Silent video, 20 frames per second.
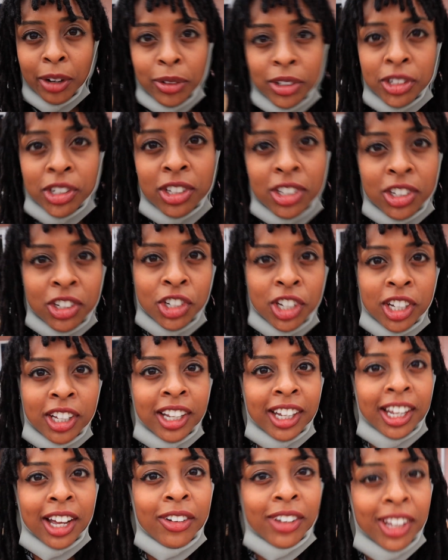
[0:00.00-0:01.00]
was just
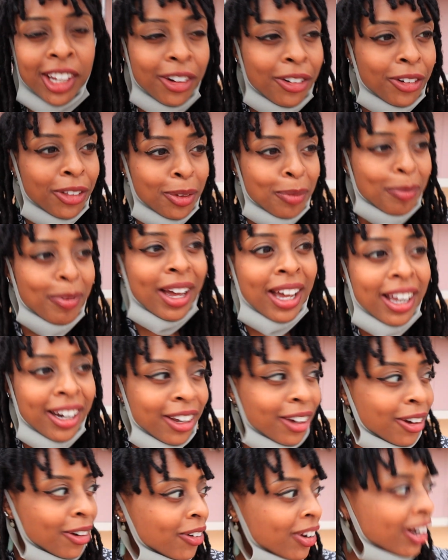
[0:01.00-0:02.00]
chilling out here on the
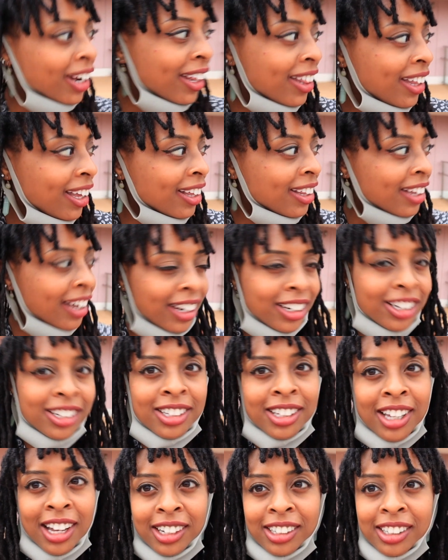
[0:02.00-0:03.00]
patio and I think I
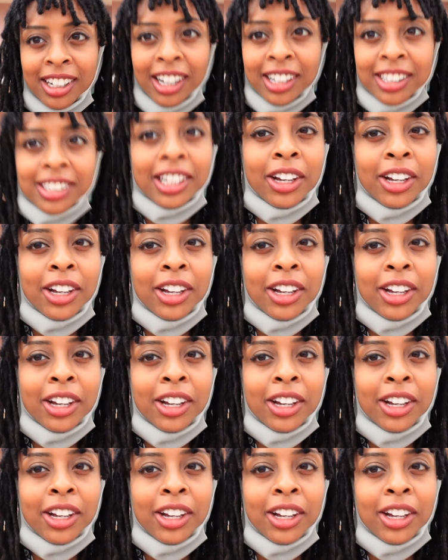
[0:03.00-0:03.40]
just got locked